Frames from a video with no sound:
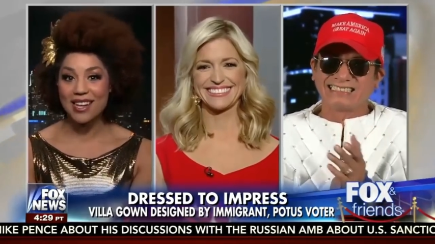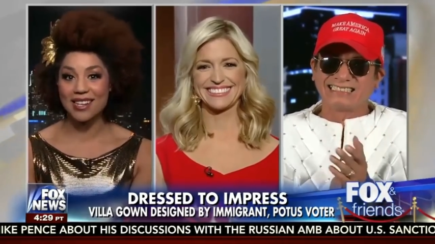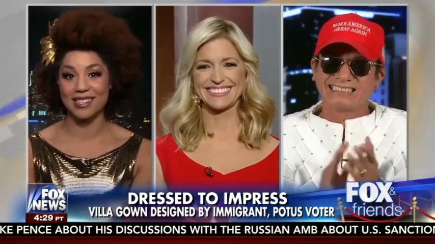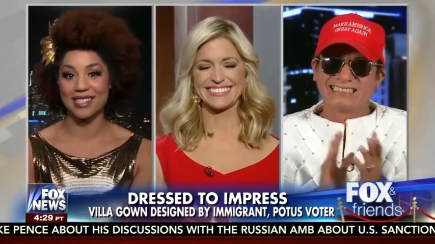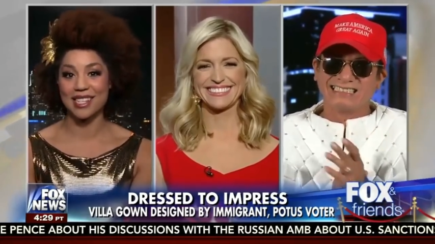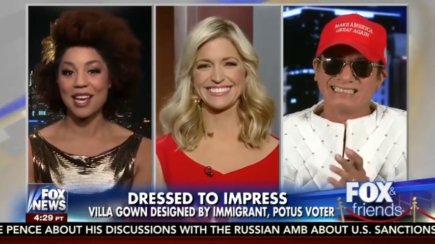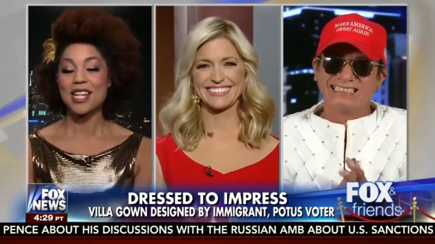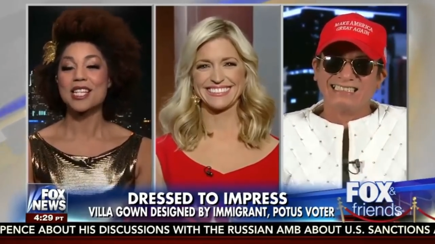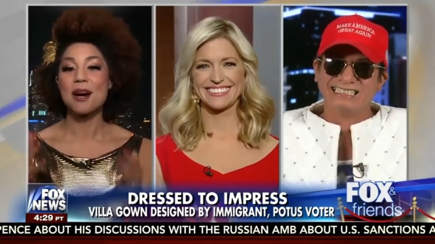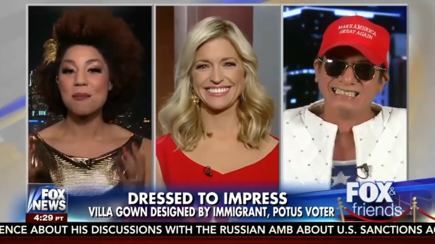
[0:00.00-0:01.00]

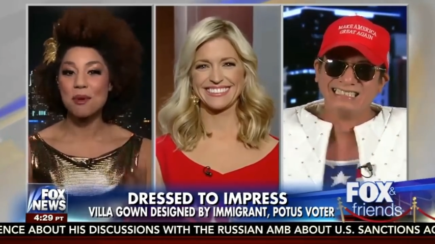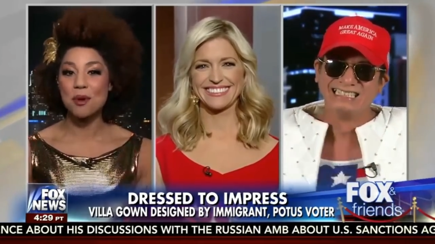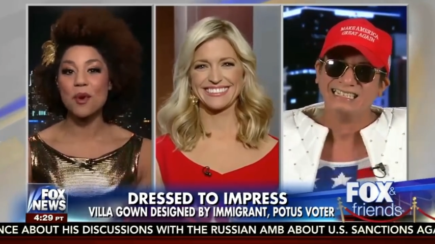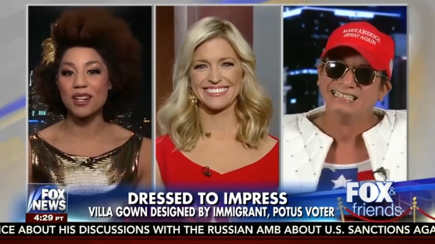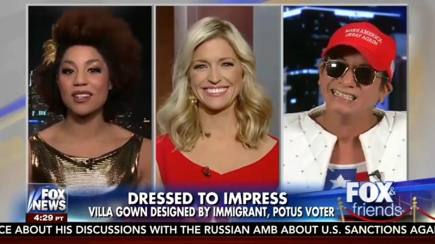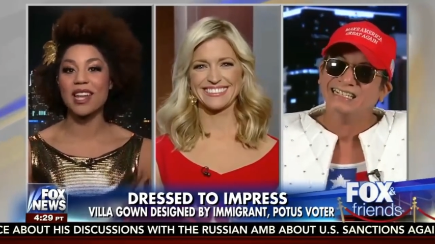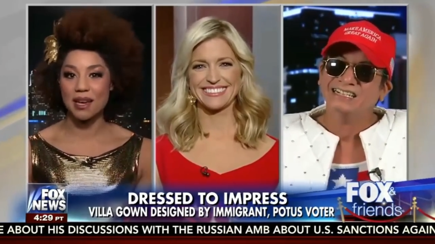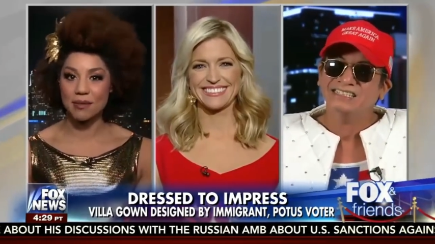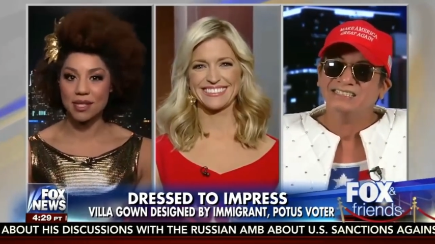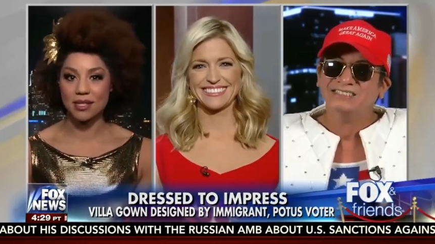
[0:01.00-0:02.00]
Speaker 1: fans. Number one
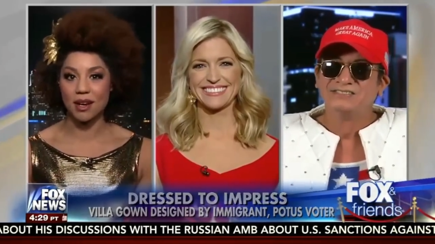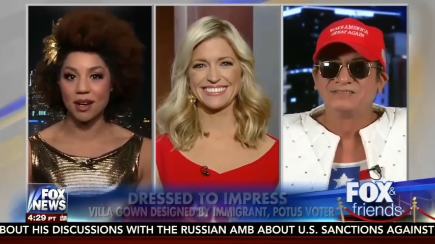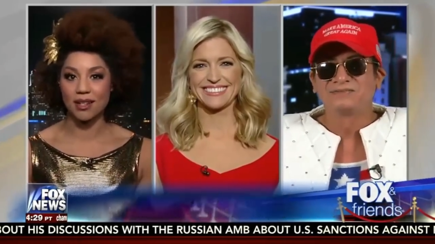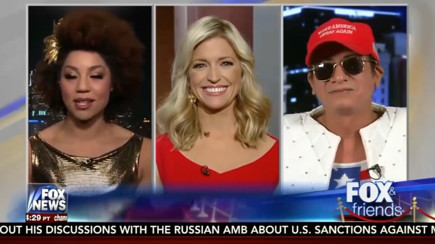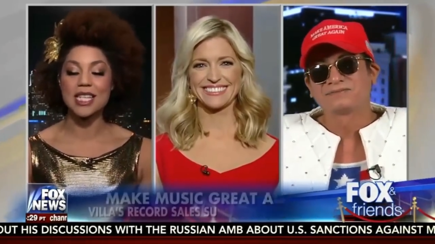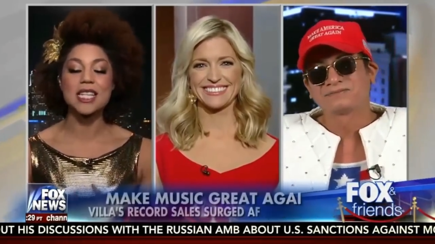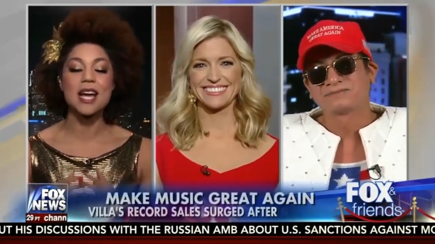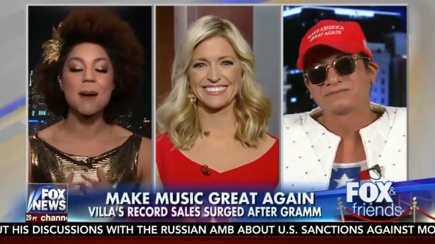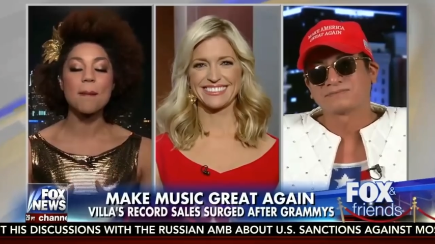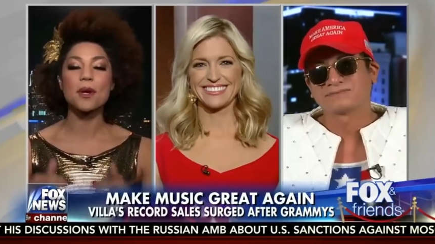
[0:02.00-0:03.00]
on Amazon.
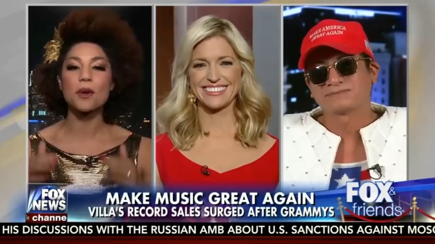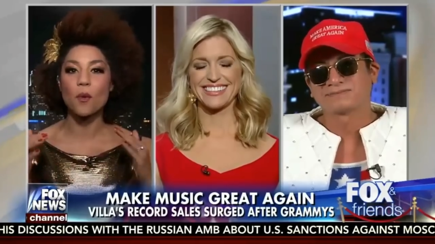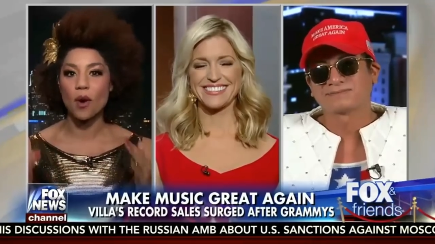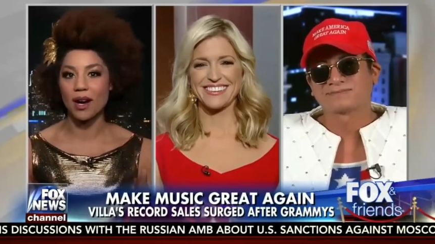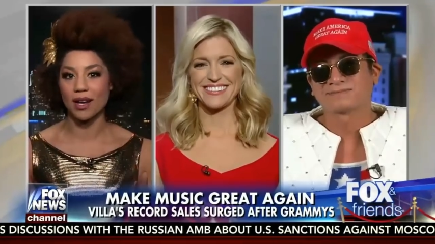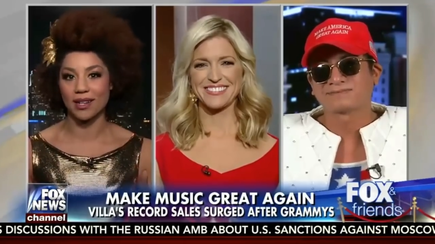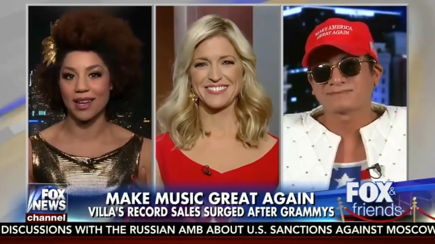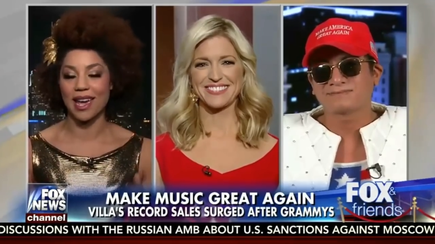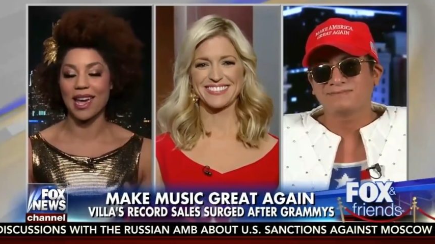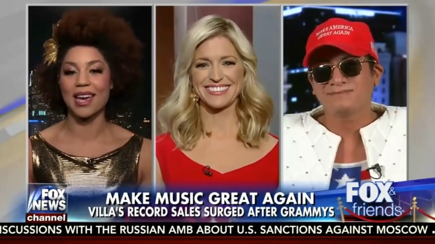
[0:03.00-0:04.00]
Number that's
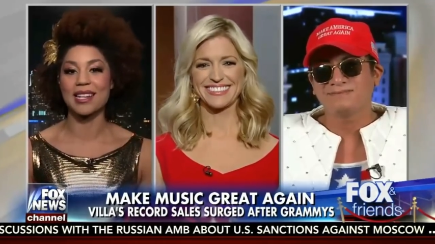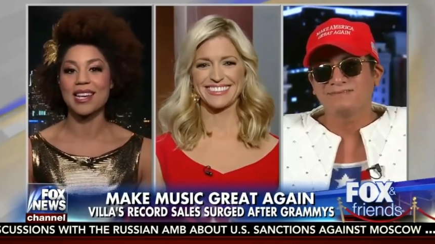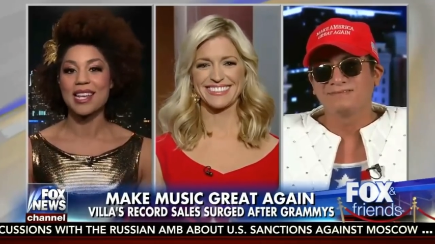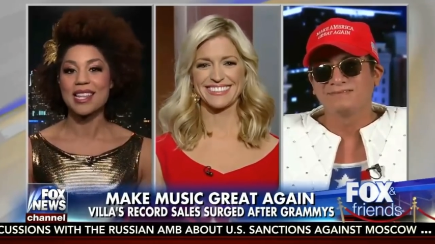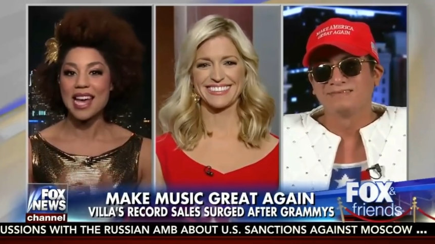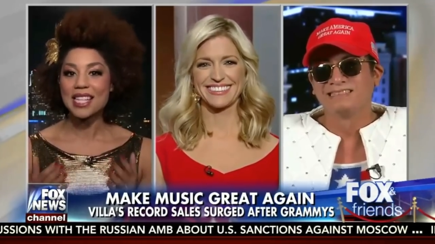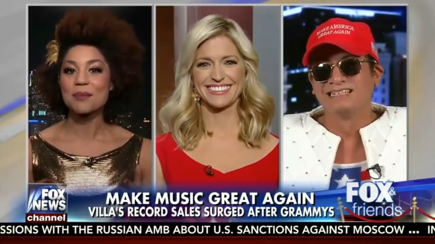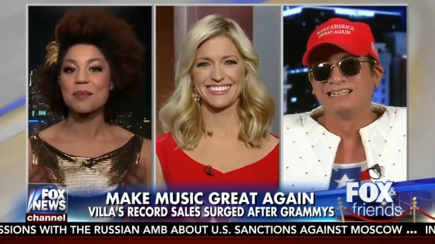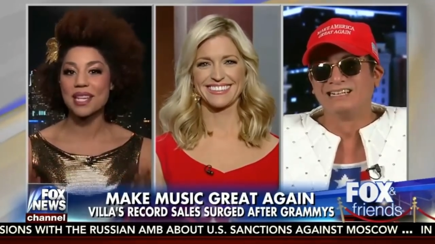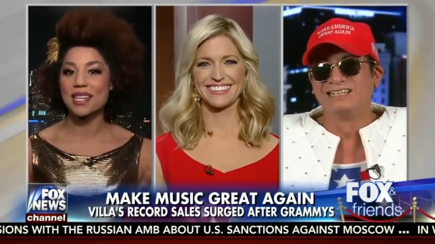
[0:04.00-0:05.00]
one. Awesome. And
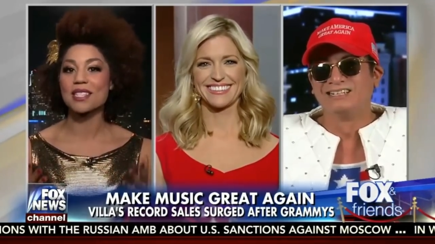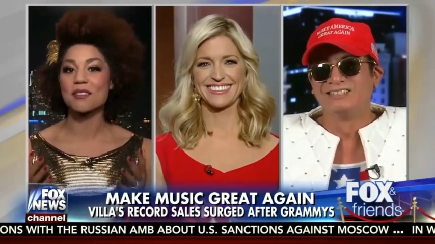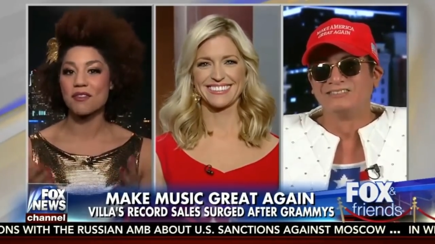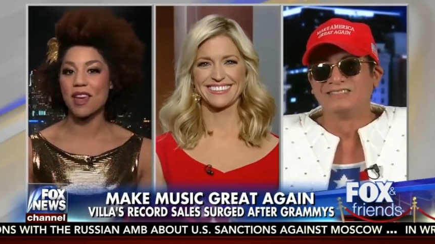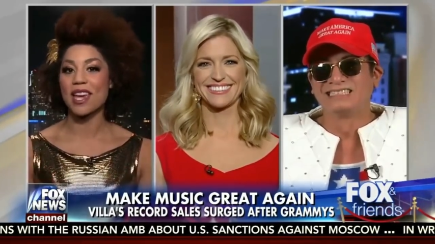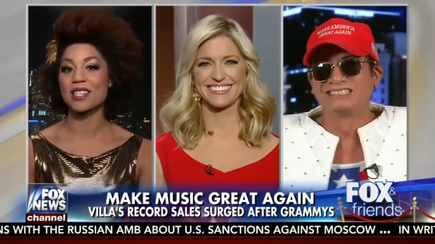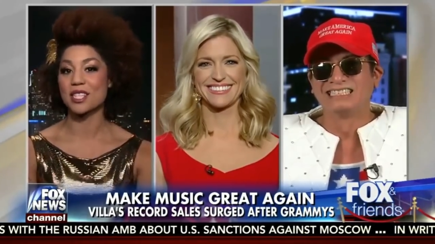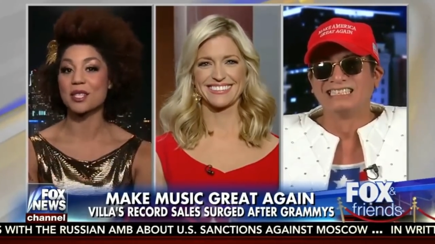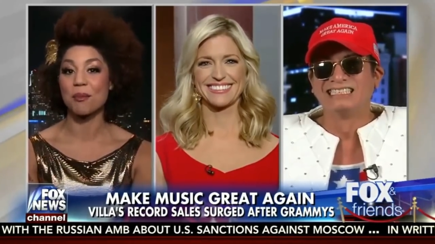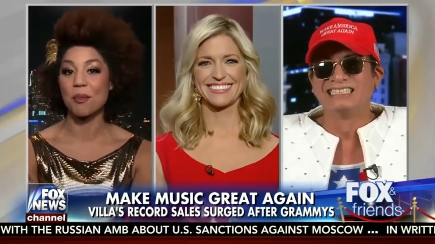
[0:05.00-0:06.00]
that's because of oh
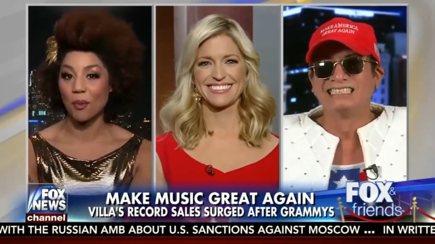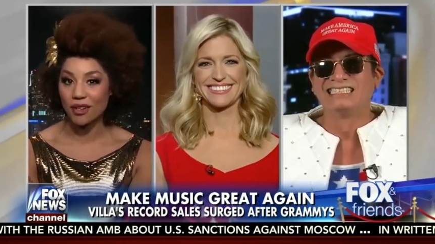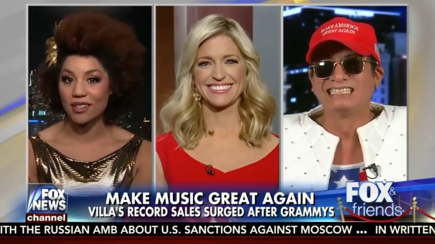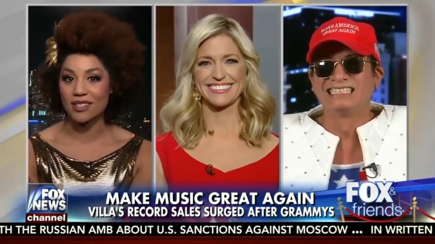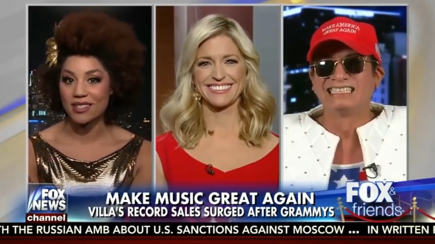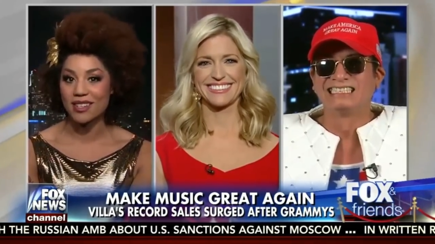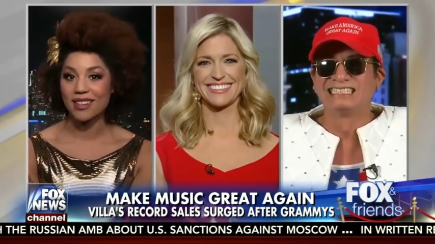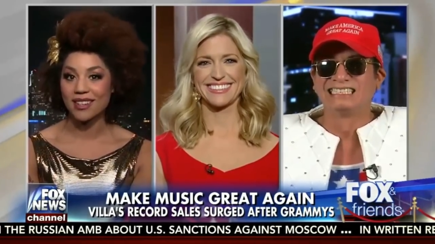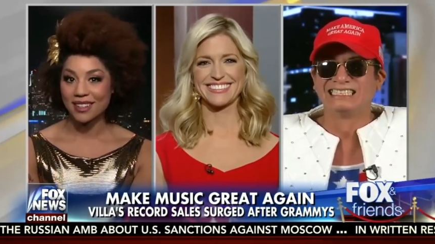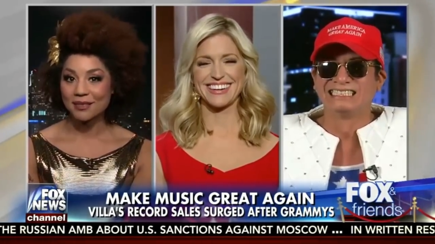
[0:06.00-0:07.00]
fans and
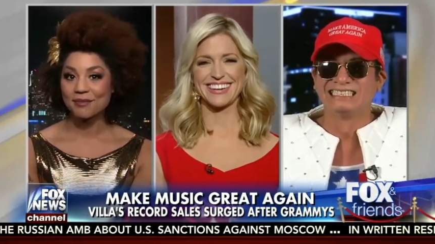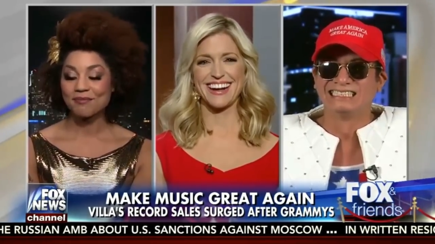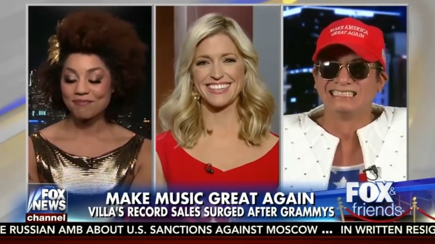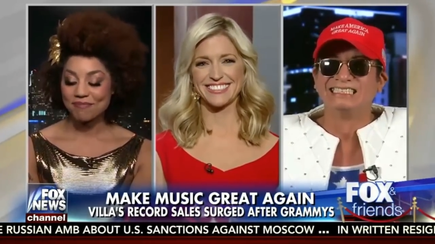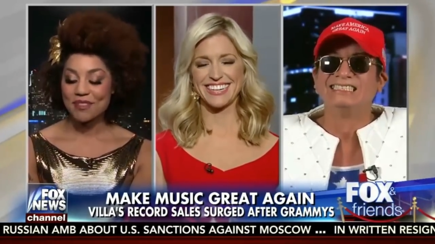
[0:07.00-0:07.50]
supporters. That's great.